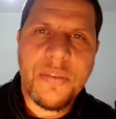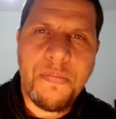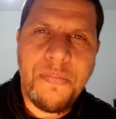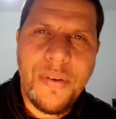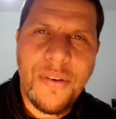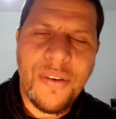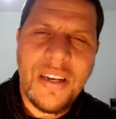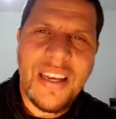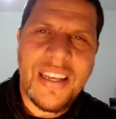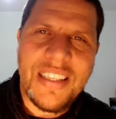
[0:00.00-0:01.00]

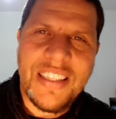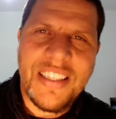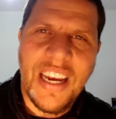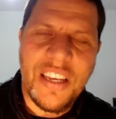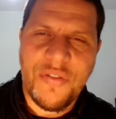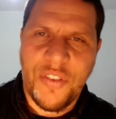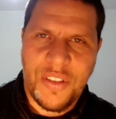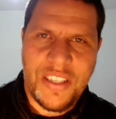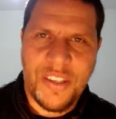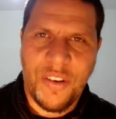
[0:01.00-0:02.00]
purely and just for
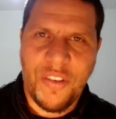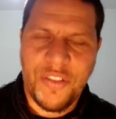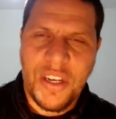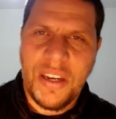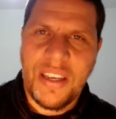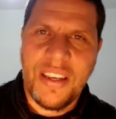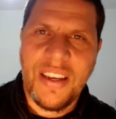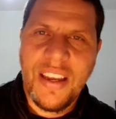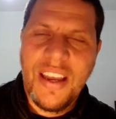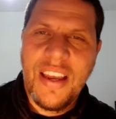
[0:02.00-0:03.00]
the sake of sharing.
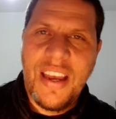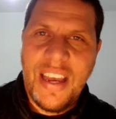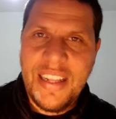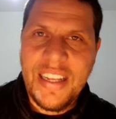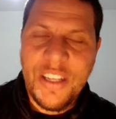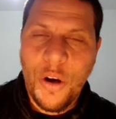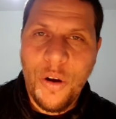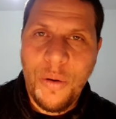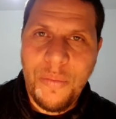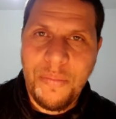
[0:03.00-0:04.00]
And that's the
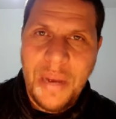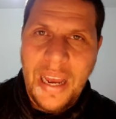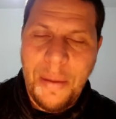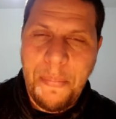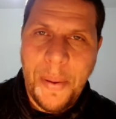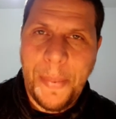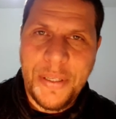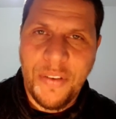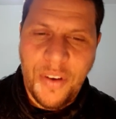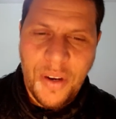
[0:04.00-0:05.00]
whole uh, purpose
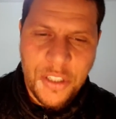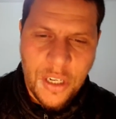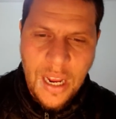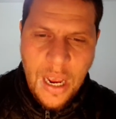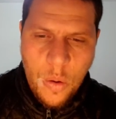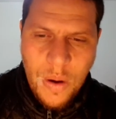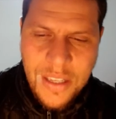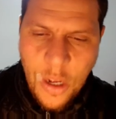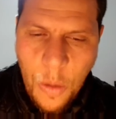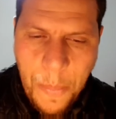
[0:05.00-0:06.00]
of creation. What's
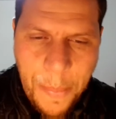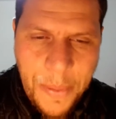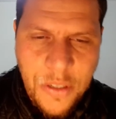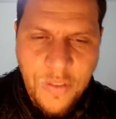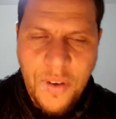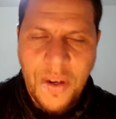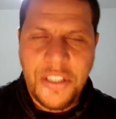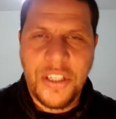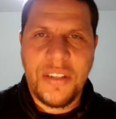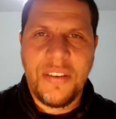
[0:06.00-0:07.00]
the whole purpose of
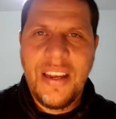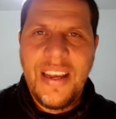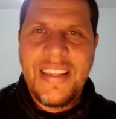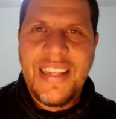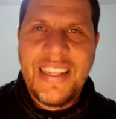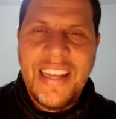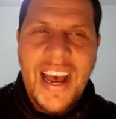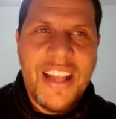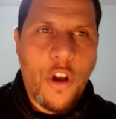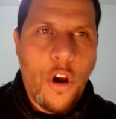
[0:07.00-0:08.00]
creation? that
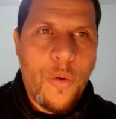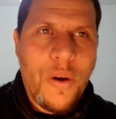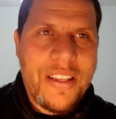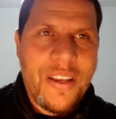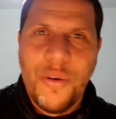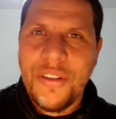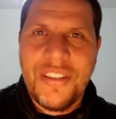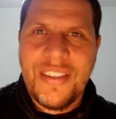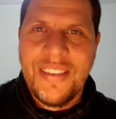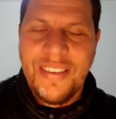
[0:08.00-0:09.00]
God, all what He
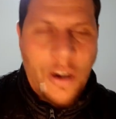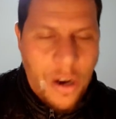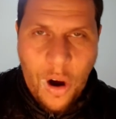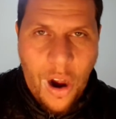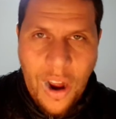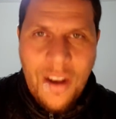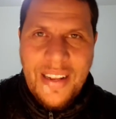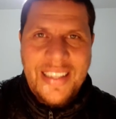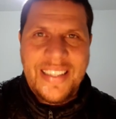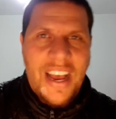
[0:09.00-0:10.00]
wants, all the
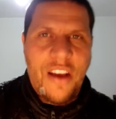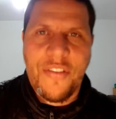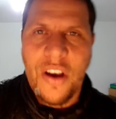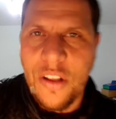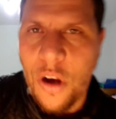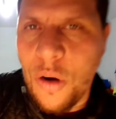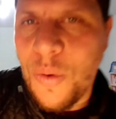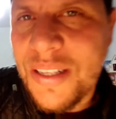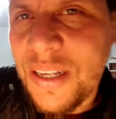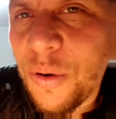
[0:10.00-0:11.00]
desire of God, all
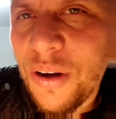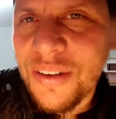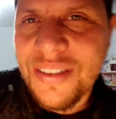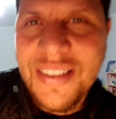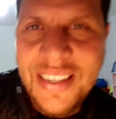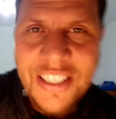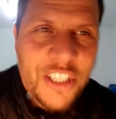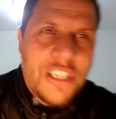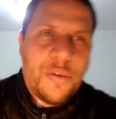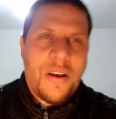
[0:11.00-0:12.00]
what He wants is
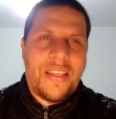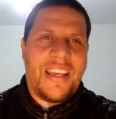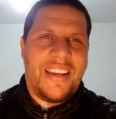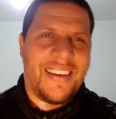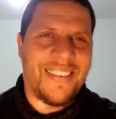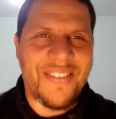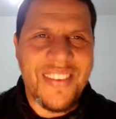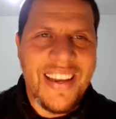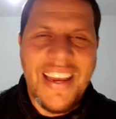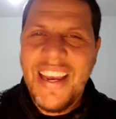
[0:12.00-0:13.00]
just one thing.
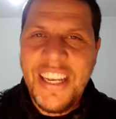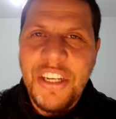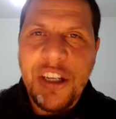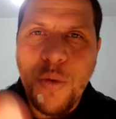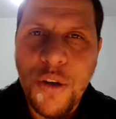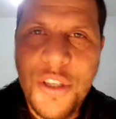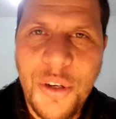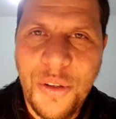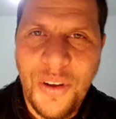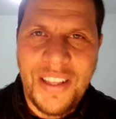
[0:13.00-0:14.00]
He just wants you
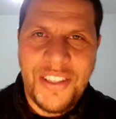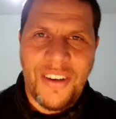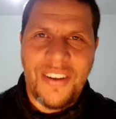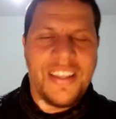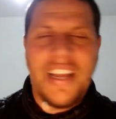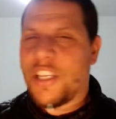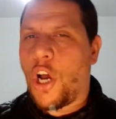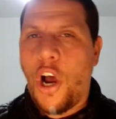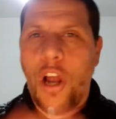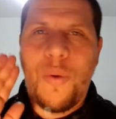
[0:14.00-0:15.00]
to enjoy. That's
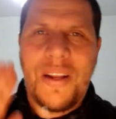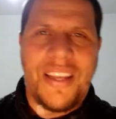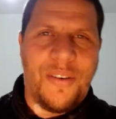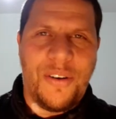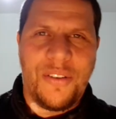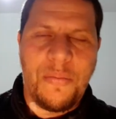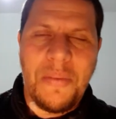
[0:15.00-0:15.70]
all what He wants.